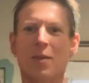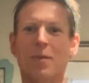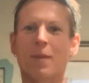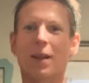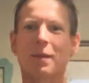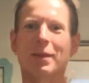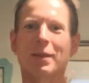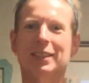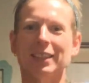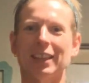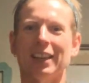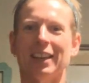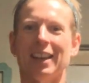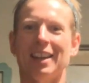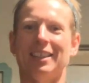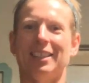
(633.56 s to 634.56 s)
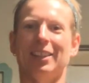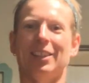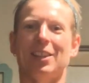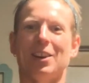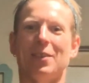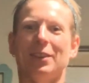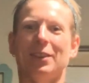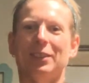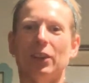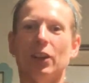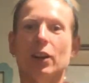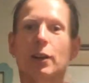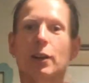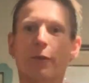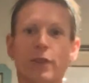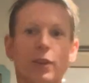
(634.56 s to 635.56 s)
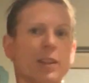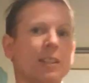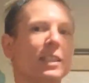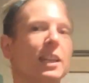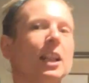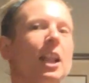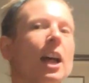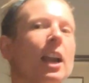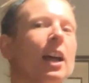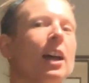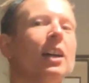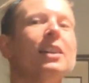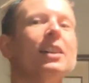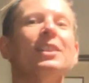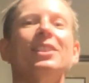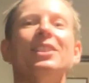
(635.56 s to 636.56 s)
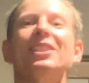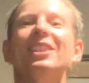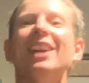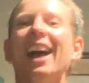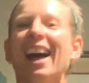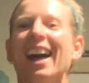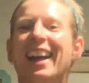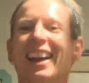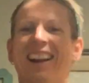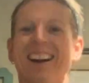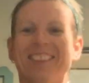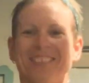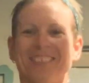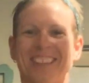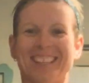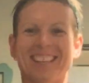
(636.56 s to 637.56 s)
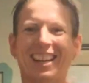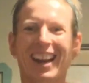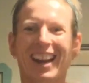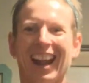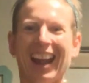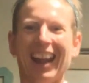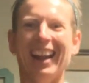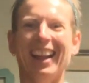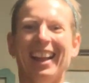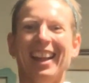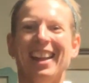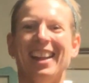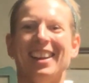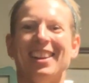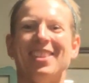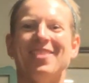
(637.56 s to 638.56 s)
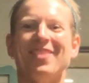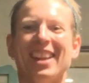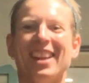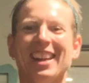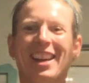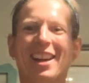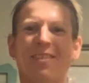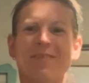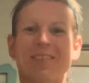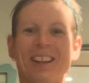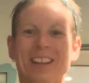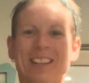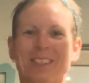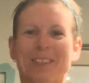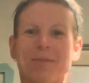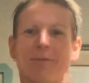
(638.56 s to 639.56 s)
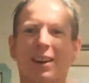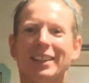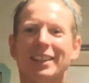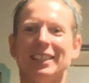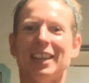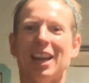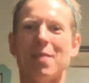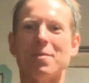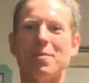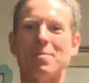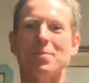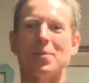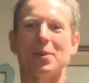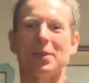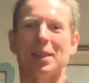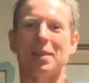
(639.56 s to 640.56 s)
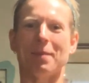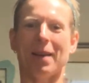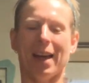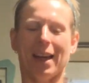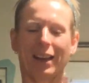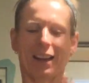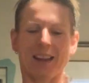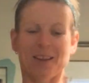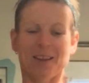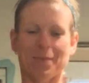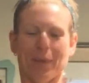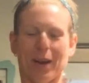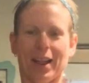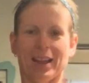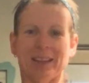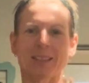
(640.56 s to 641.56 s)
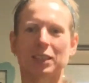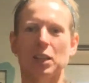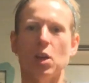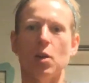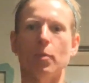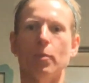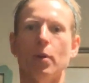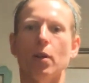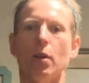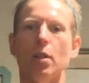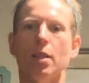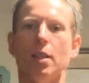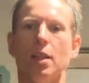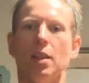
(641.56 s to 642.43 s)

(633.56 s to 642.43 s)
make my skin nice and glowy. So you're going to see a lot of shine on me today. No makeup. So we're pressing up and pulling back. Press, pull.